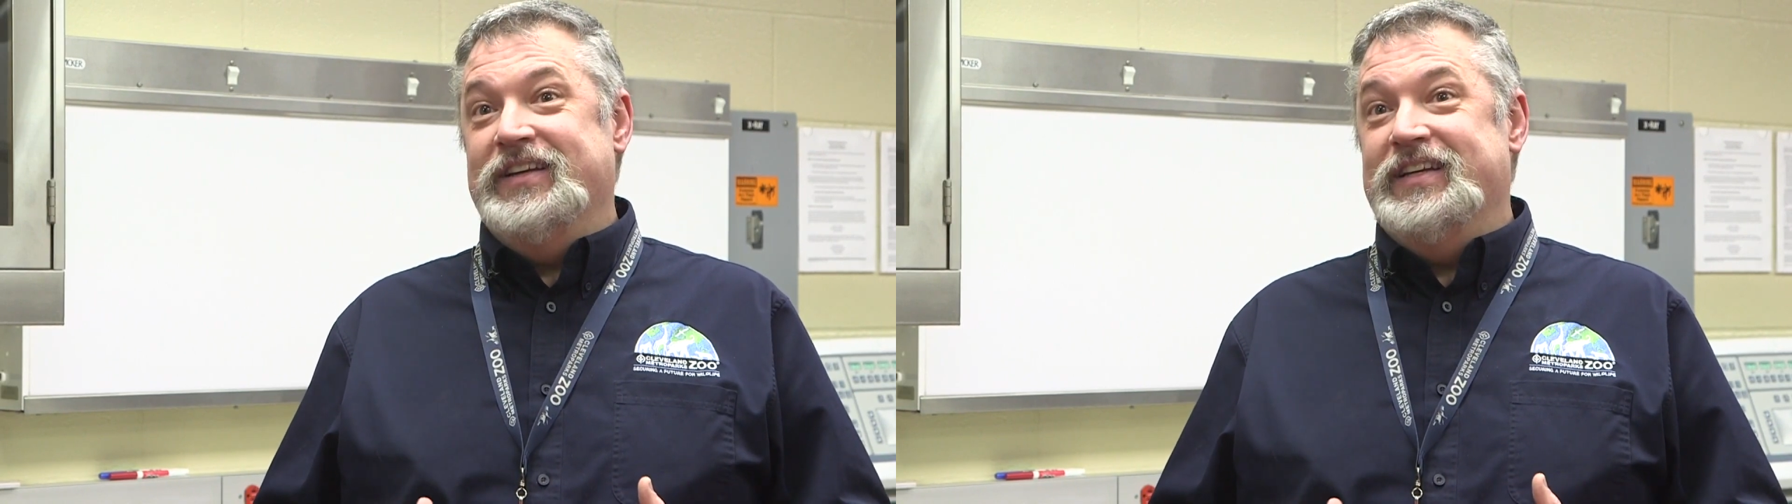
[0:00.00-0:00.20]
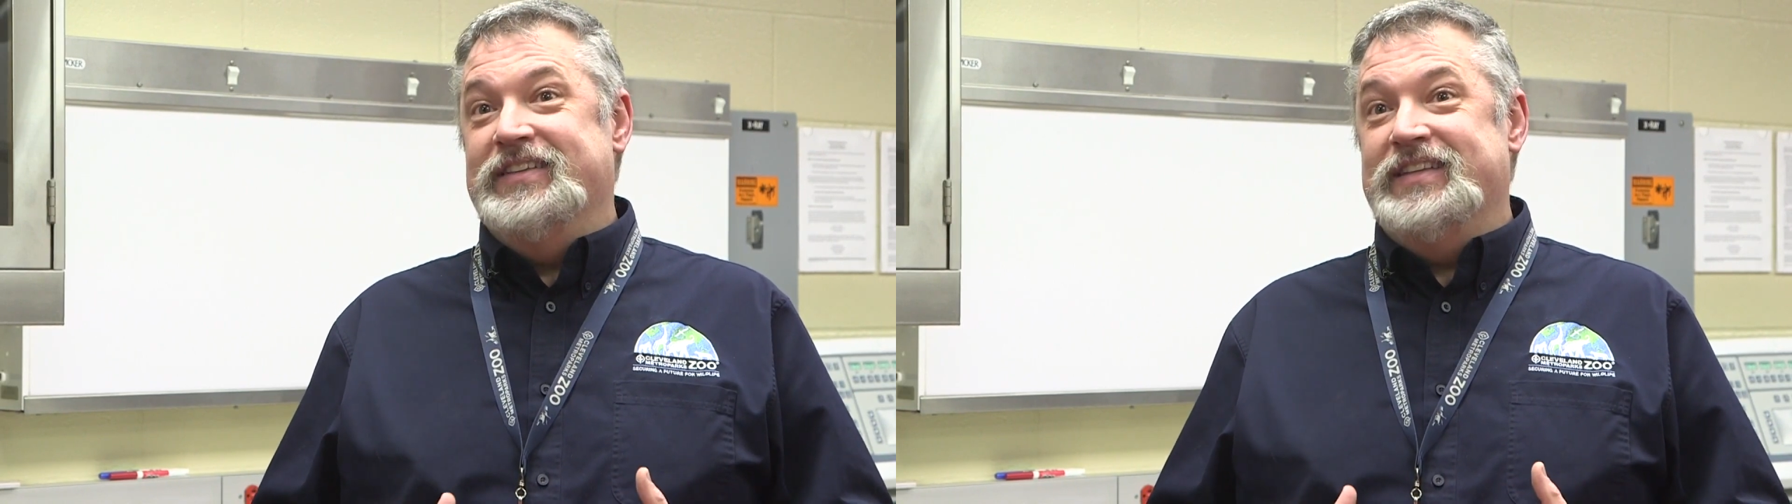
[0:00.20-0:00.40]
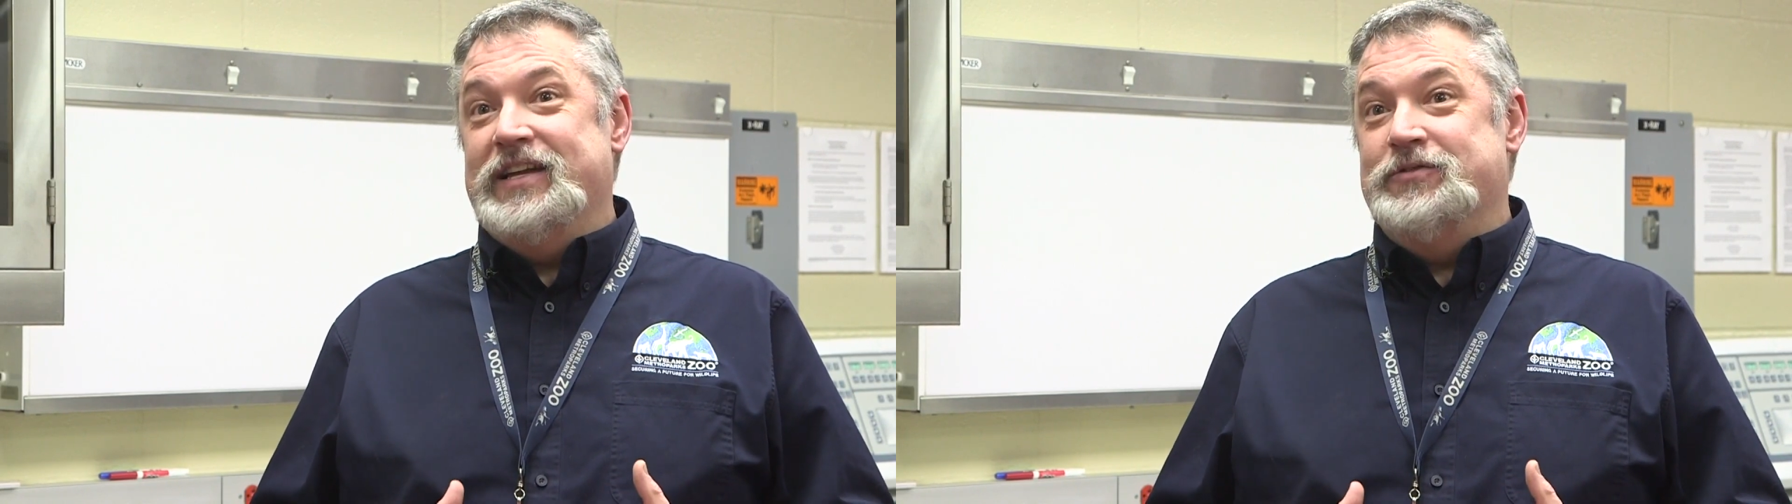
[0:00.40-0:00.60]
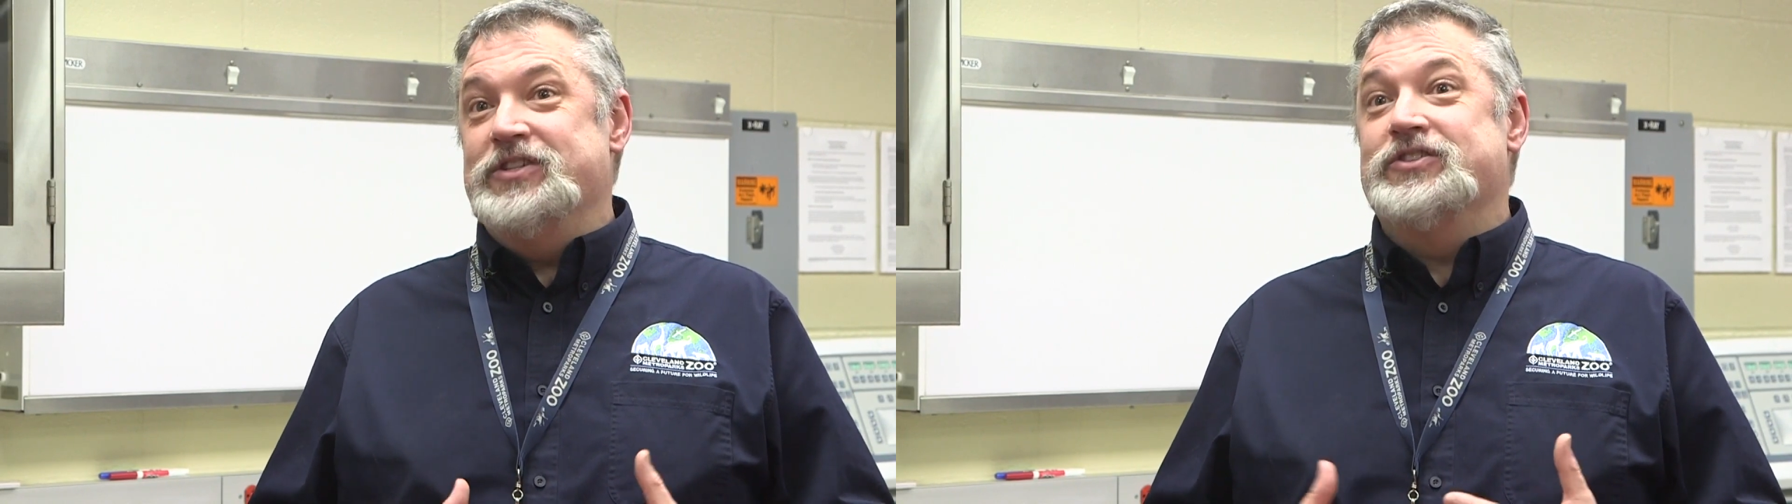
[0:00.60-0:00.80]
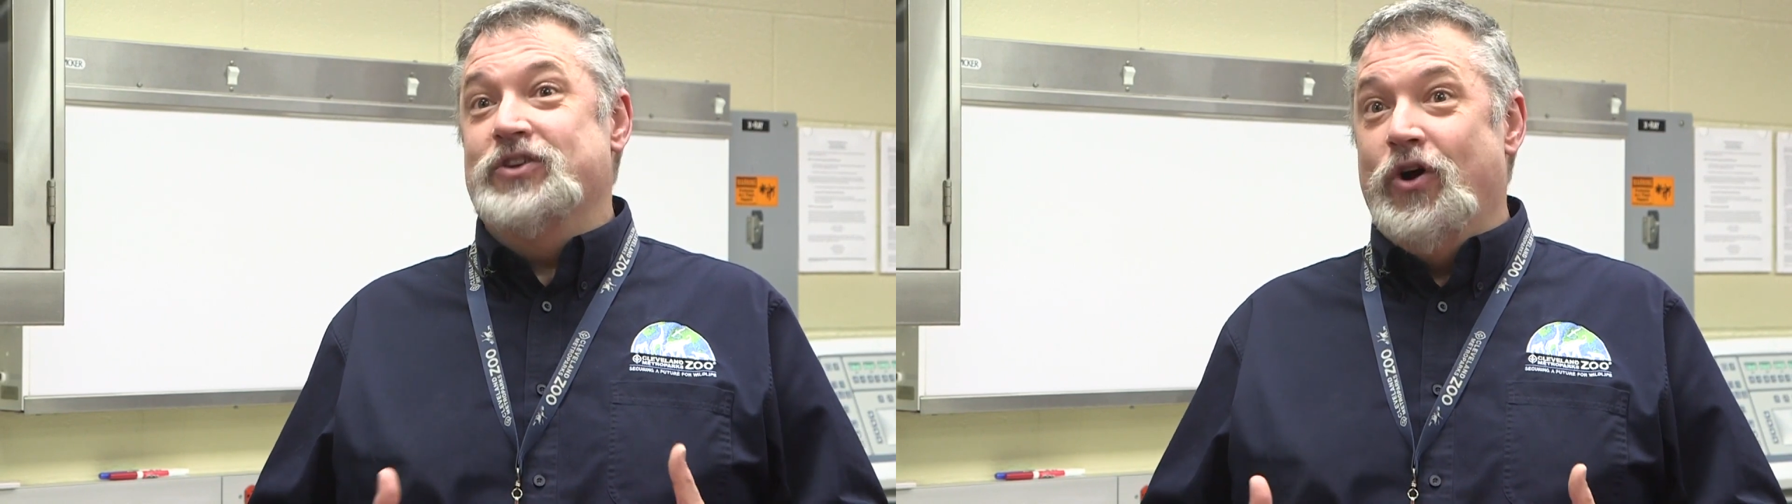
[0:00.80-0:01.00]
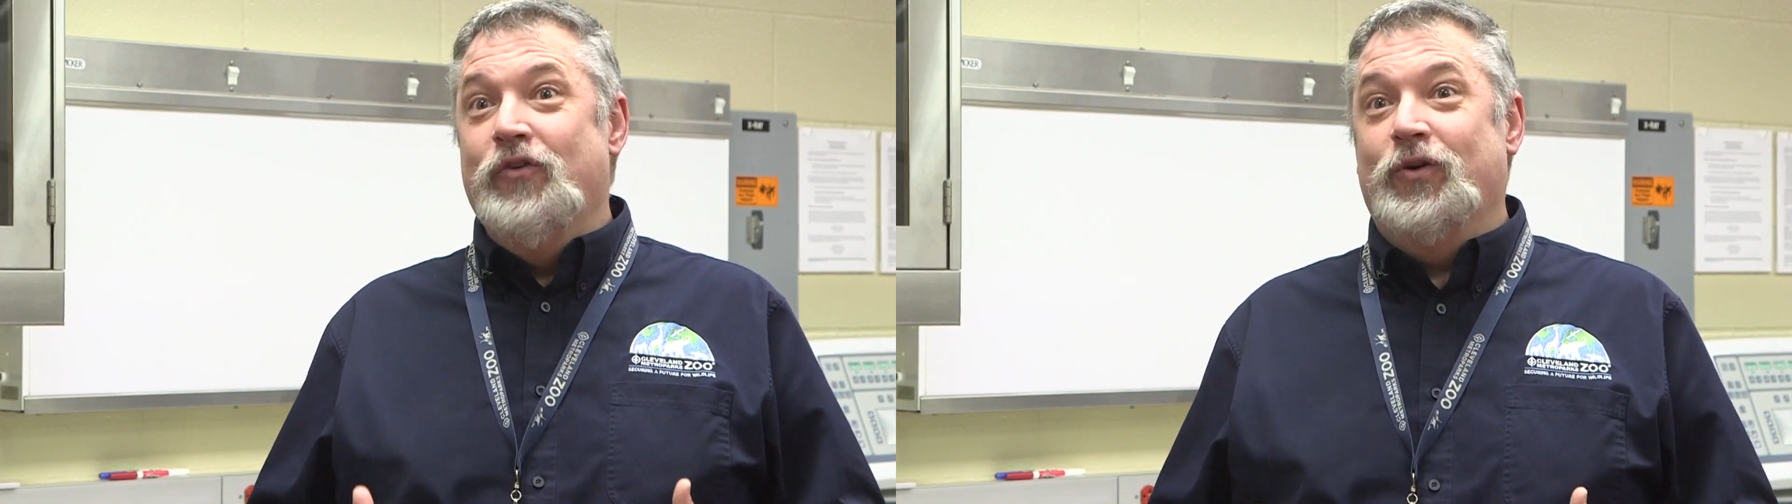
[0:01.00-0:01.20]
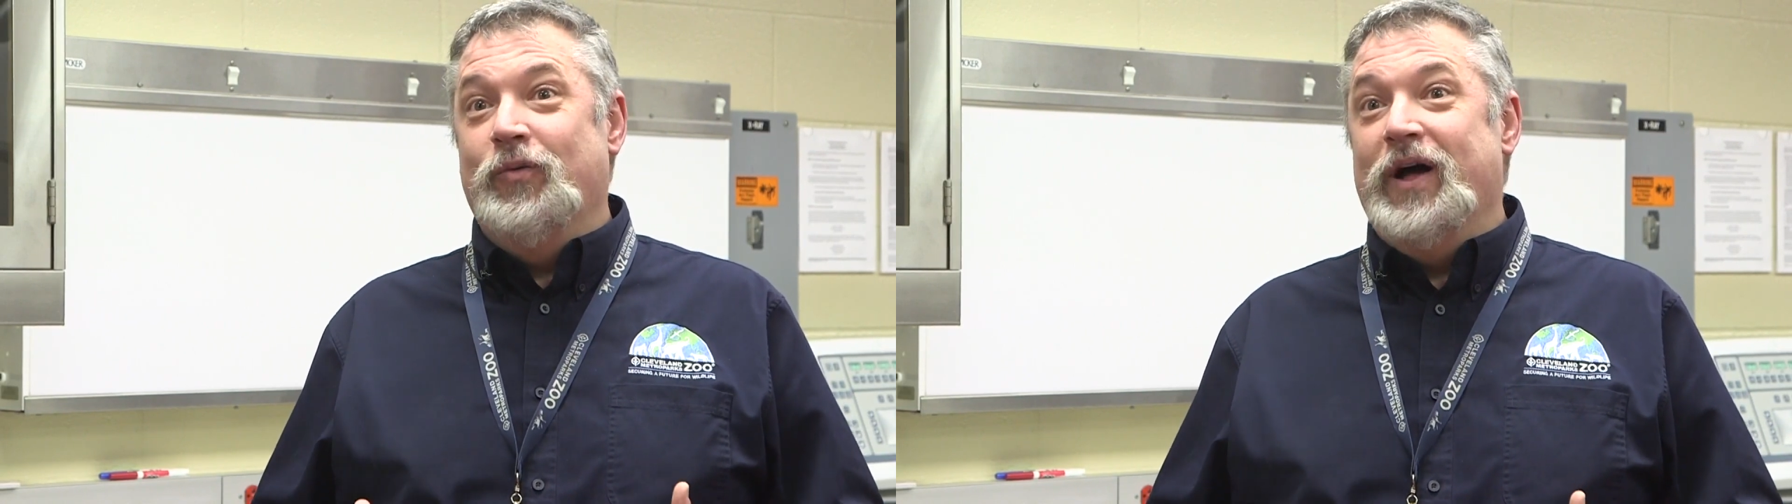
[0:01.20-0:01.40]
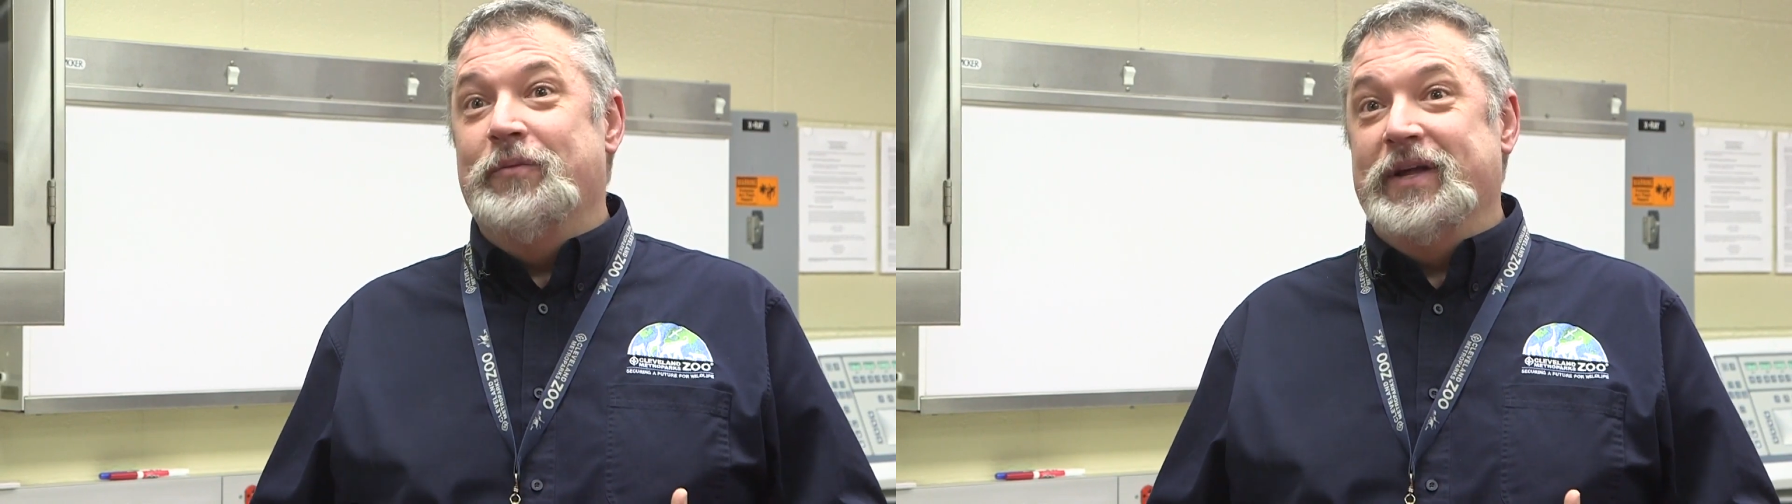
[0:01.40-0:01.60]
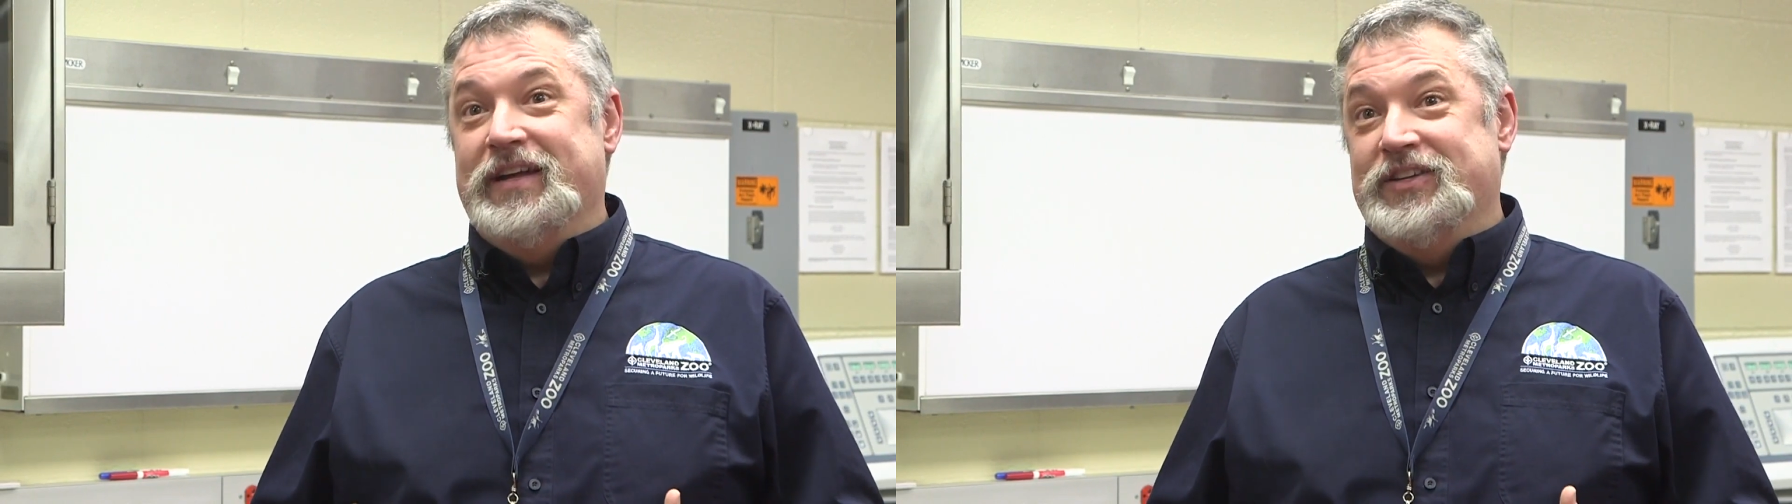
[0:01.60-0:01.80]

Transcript: is that it was just an overwhelming